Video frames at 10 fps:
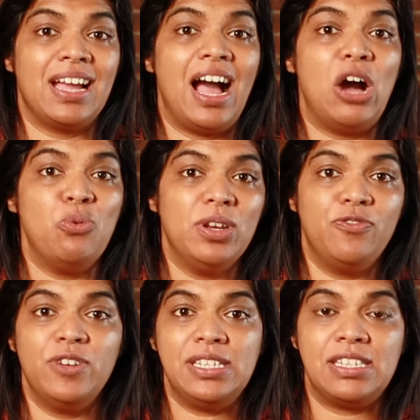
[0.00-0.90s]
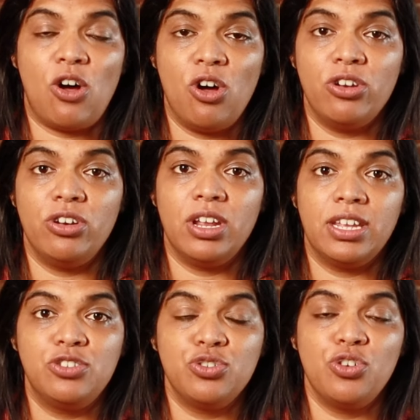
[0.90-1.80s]
how it fits on
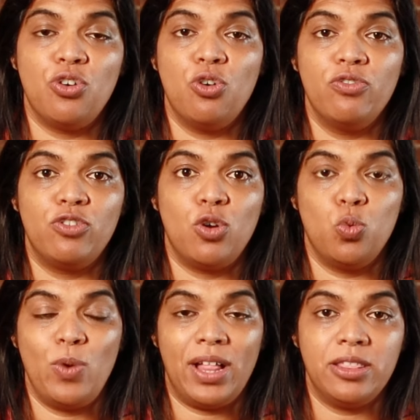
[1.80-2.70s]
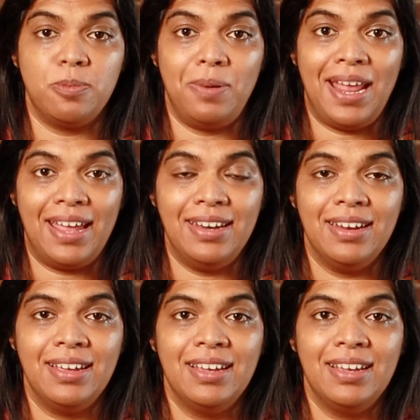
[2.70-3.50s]
into your overall wealth plan,